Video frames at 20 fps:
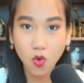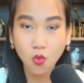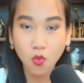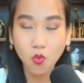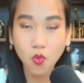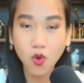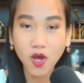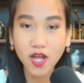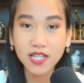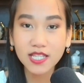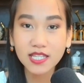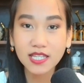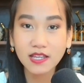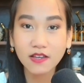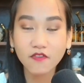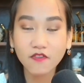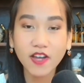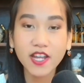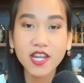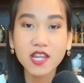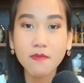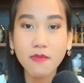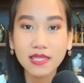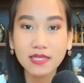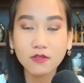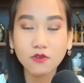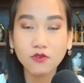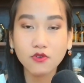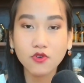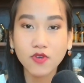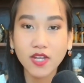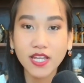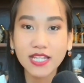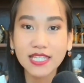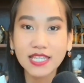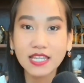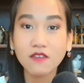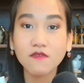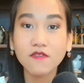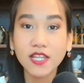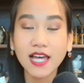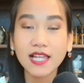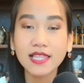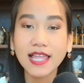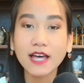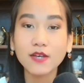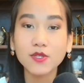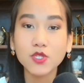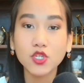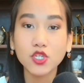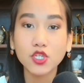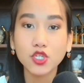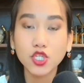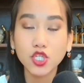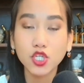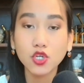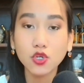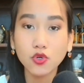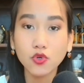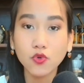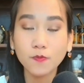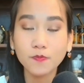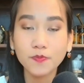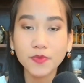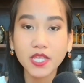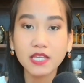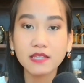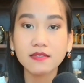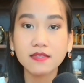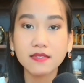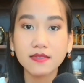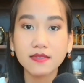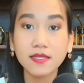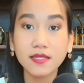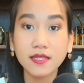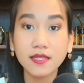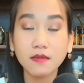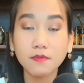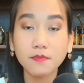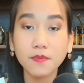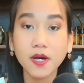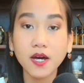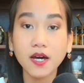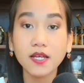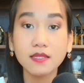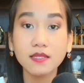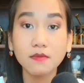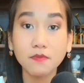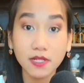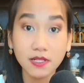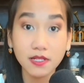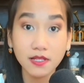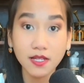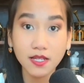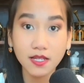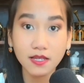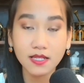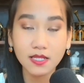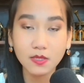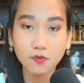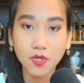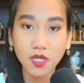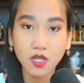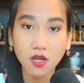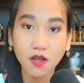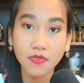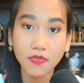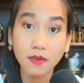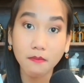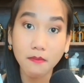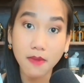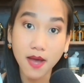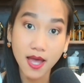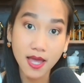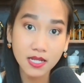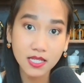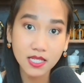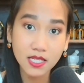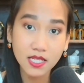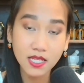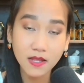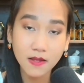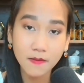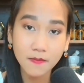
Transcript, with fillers: what fundamental creativity allows you to do is see possibilities beyond the mind